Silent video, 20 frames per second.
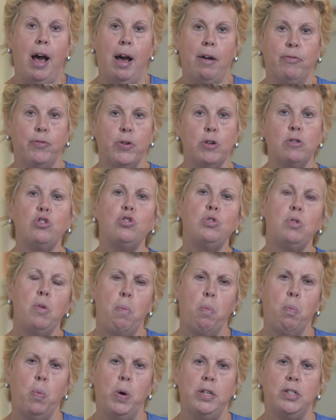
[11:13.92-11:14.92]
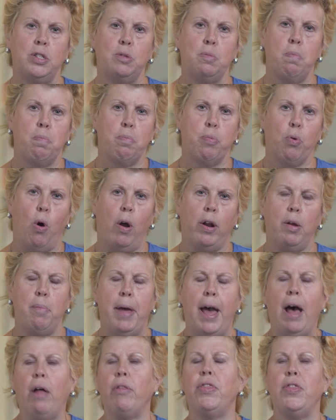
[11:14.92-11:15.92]
first was brought
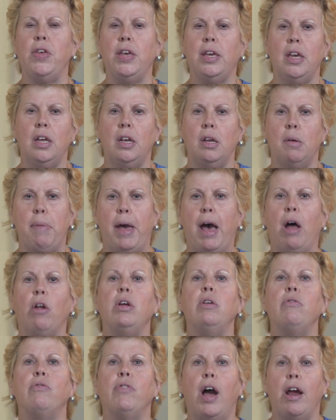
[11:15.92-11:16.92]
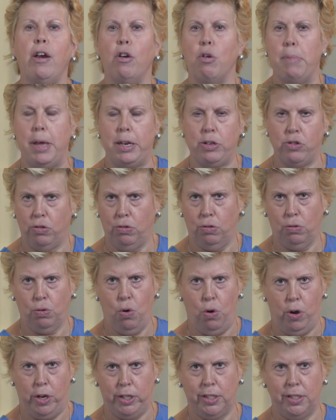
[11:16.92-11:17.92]
about thinking about environmental
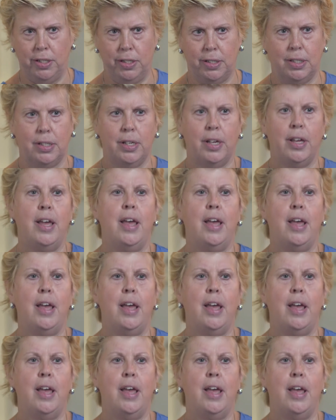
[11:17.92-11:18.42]
causes